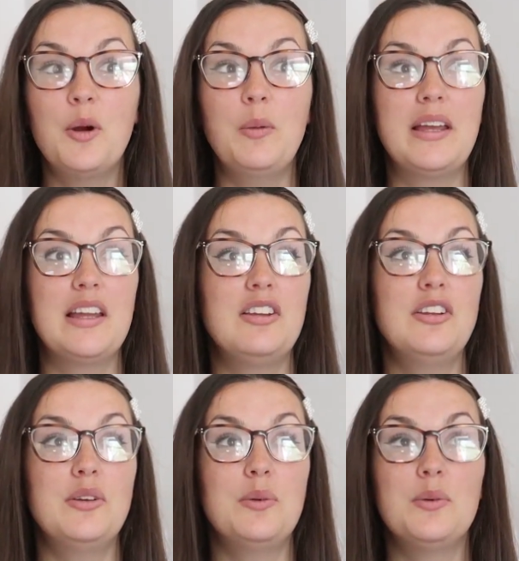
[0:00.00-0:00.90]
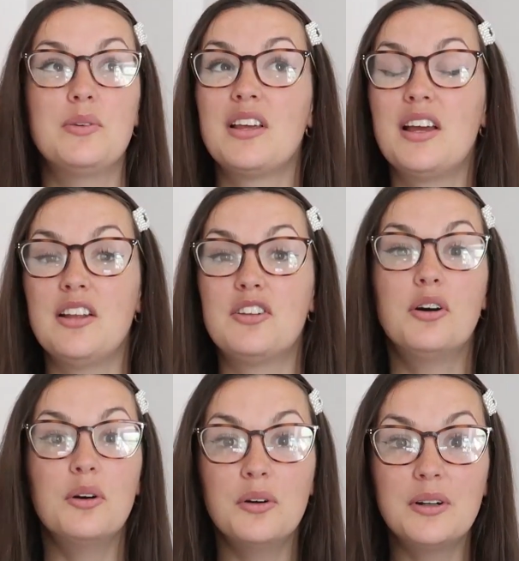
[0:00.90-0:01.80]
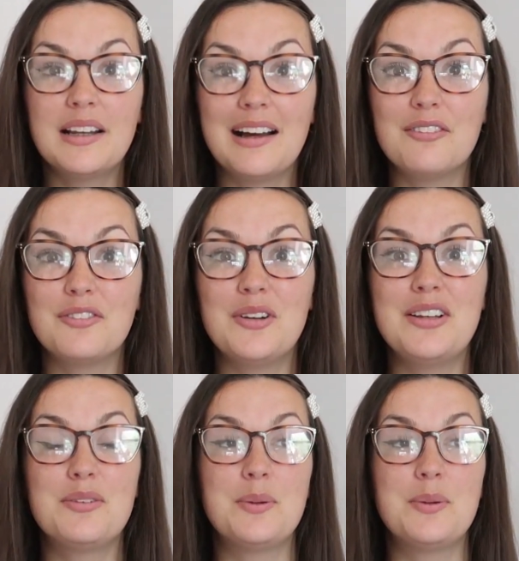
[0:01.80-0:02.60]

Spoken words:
we can use tone in our voice,